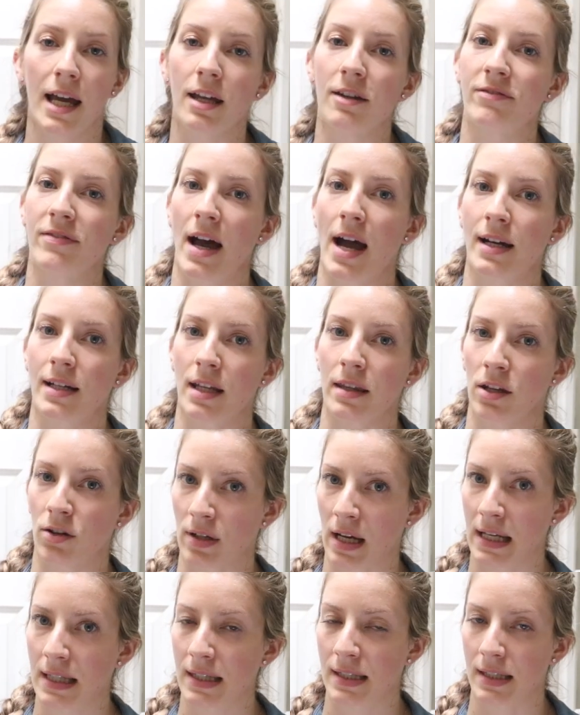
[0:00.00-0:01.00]
In fact, the
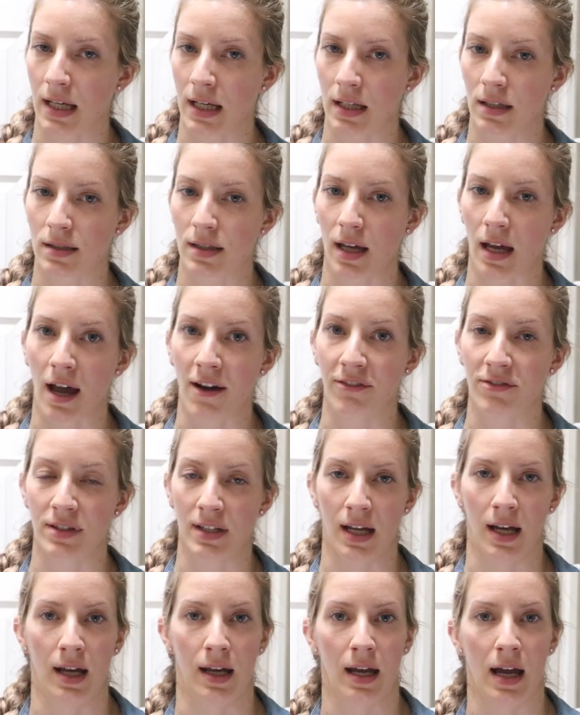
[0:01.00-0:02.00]
United States
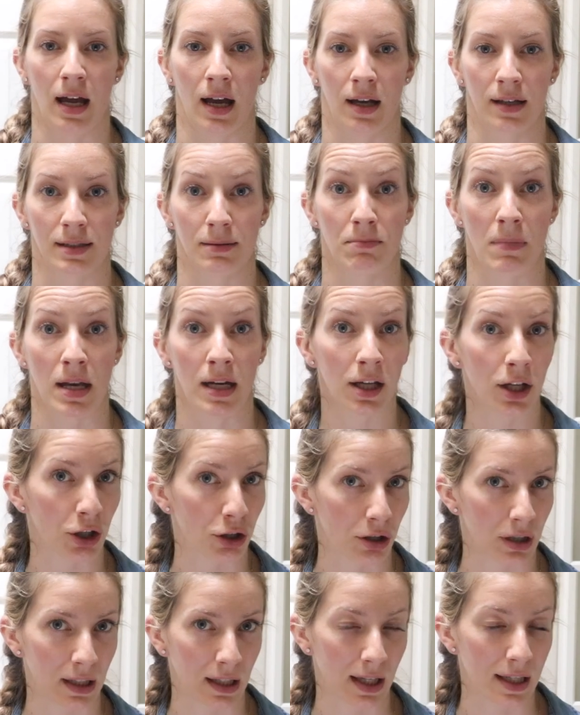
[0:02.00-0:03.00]
FDA has many
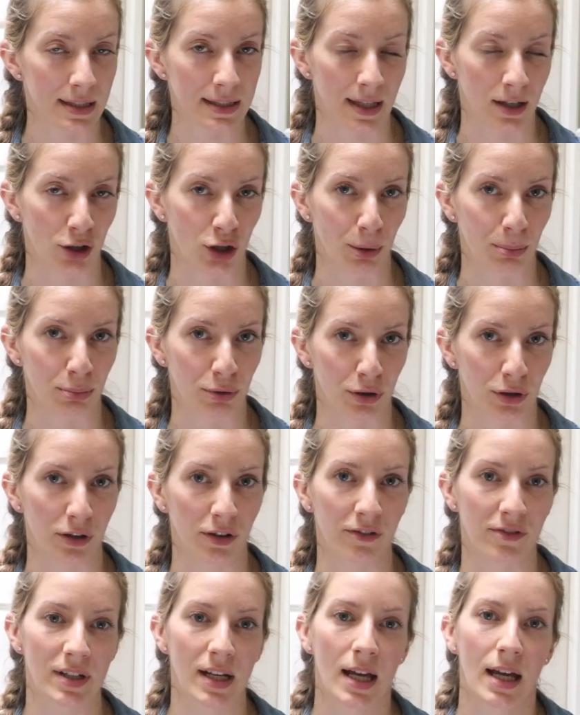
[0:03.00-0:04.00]
ingredients that are
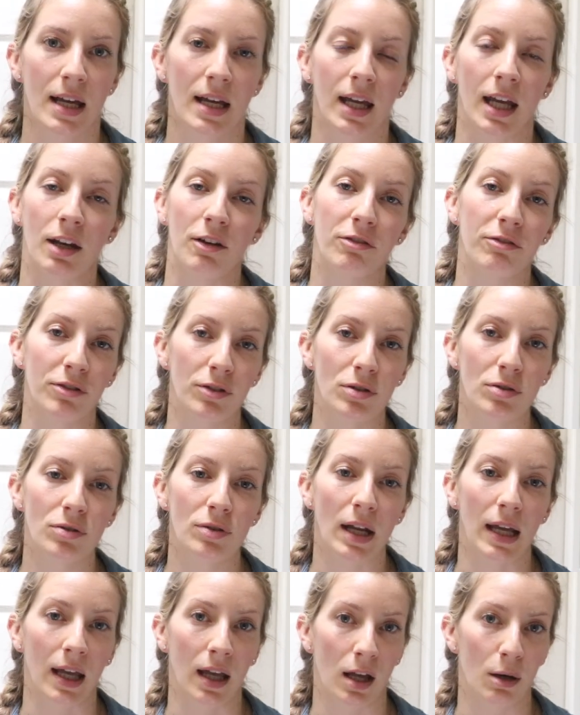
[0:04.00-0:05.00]
approved in food
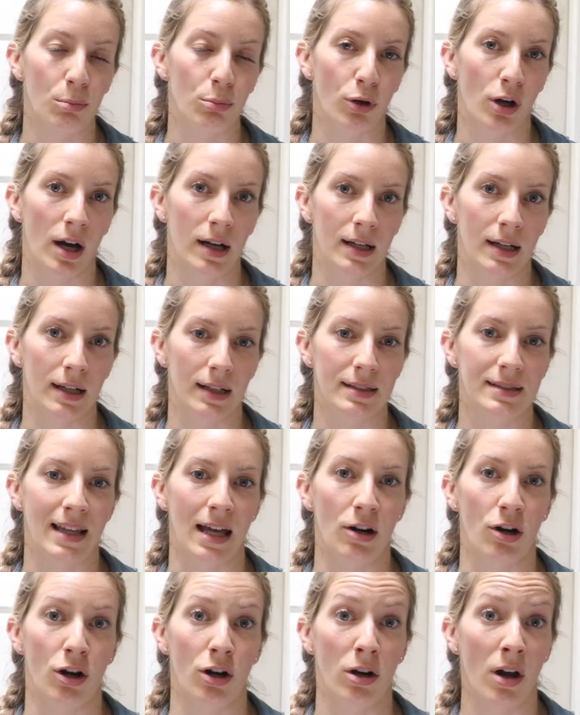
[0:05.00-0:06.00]
and products that
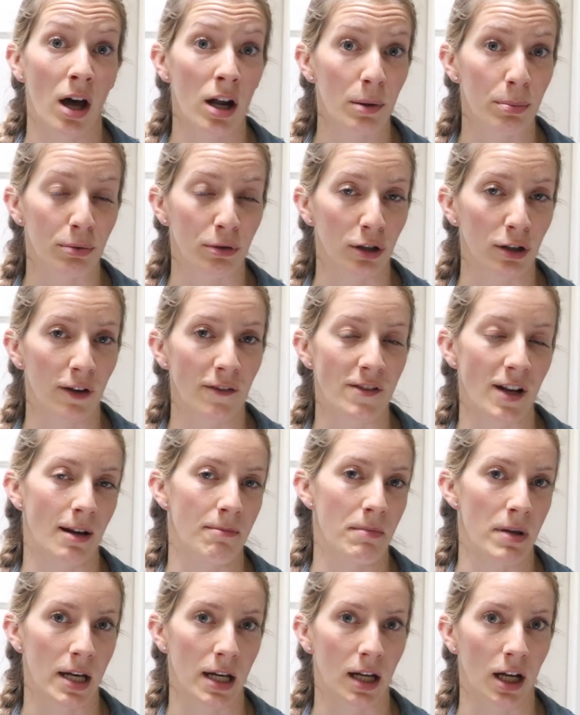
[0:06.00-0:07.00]
are not approved in
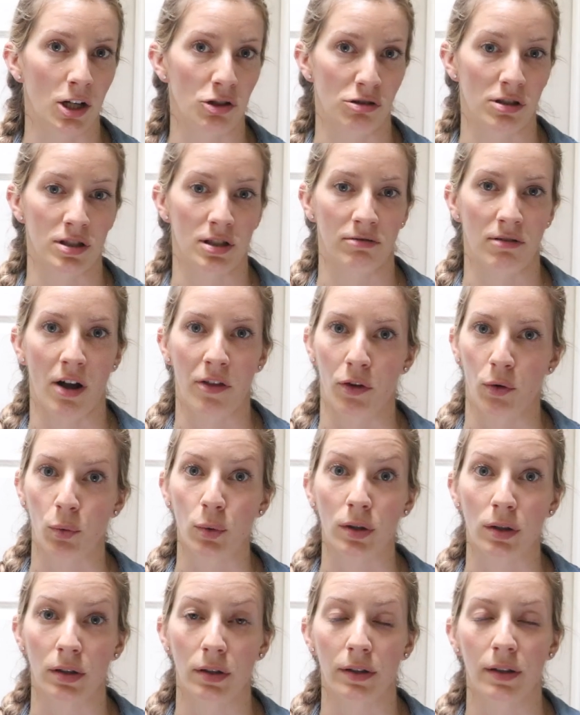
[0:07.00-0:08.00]
many countries around the
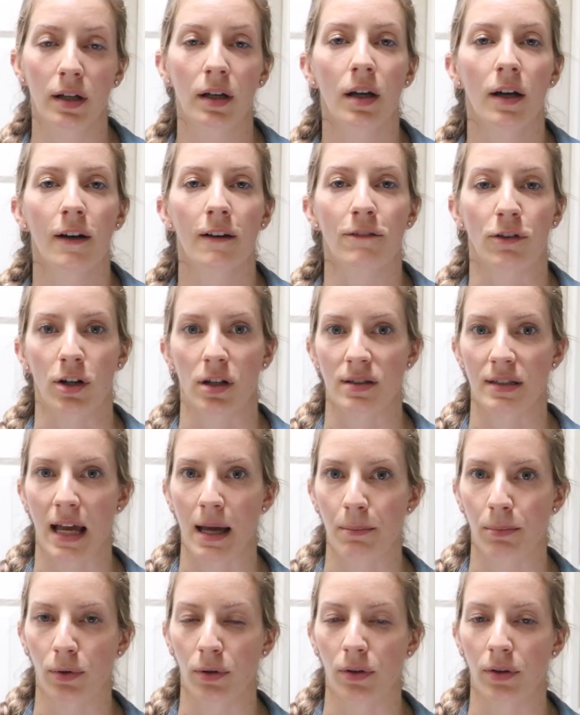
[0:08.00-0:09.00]
world. For
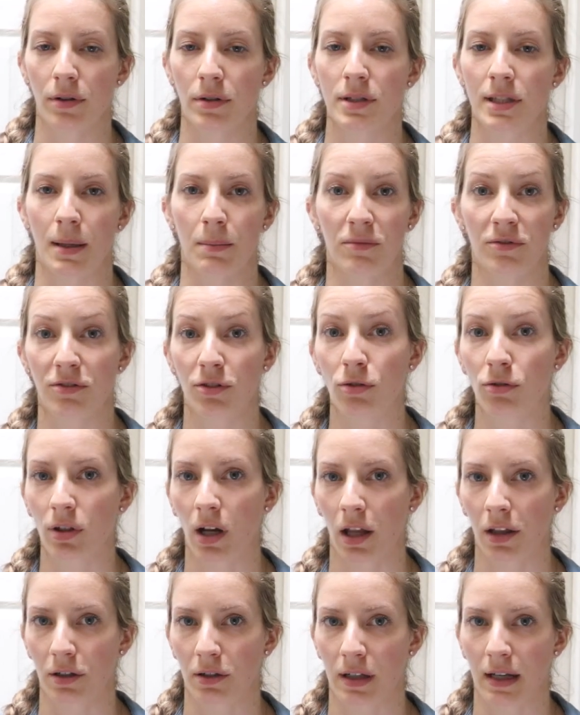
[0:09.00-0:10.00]
example, some food
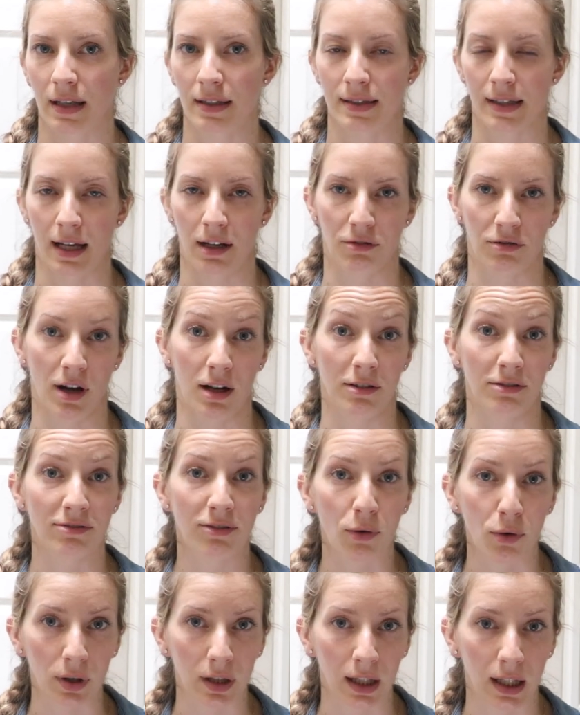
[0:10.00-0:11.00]
colorings like red
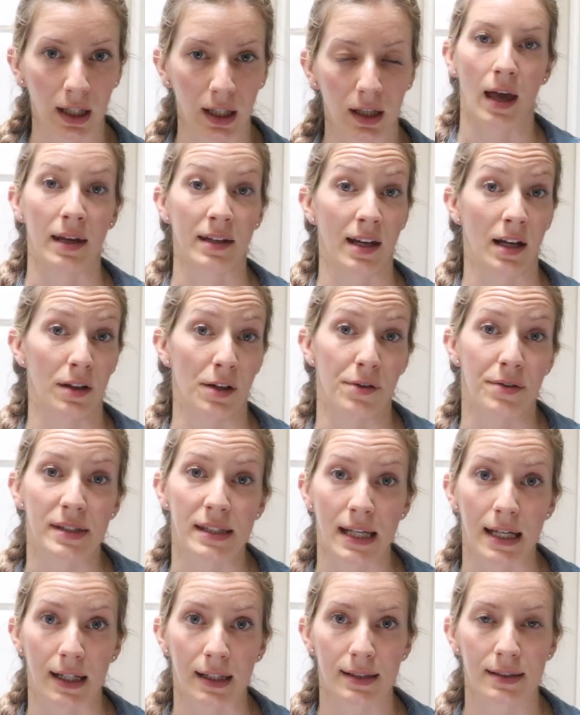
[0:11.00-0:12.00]
40 and yellow
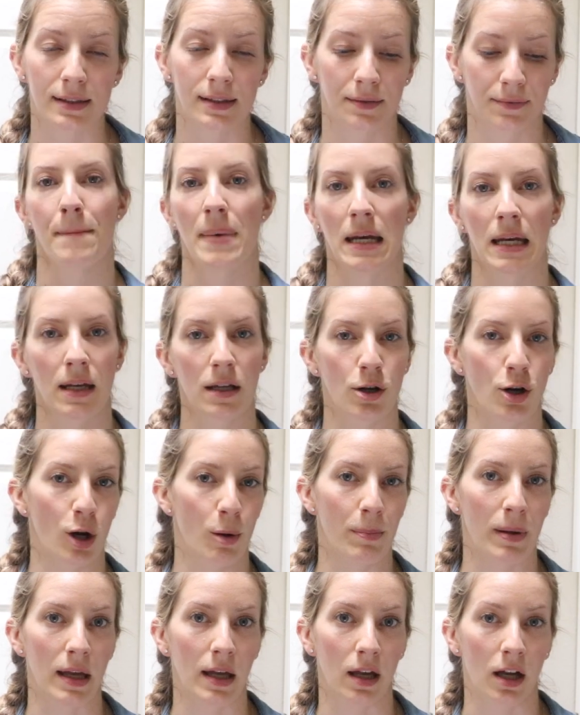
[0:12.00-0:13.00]
6. Many
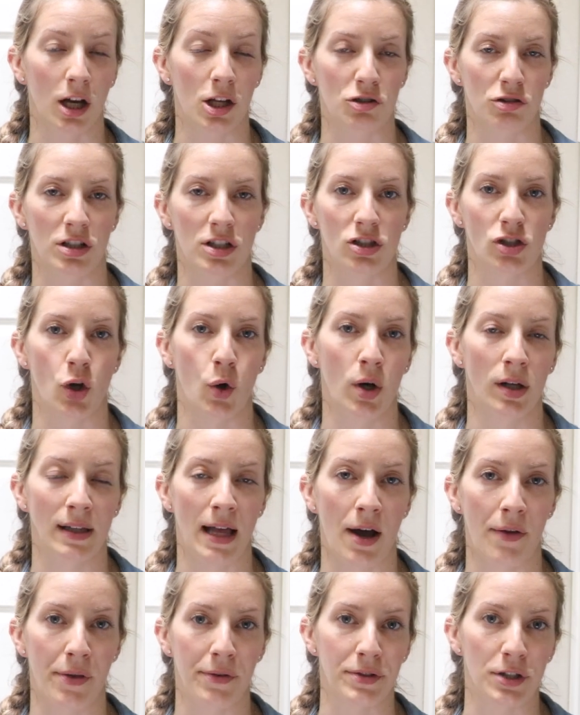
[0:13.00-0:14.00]
European countries don't
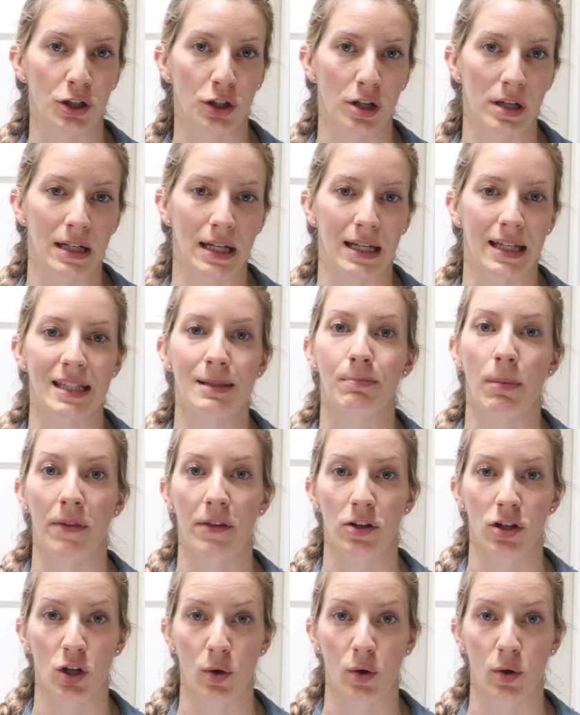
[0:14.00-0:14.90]
allow those ingredients, but the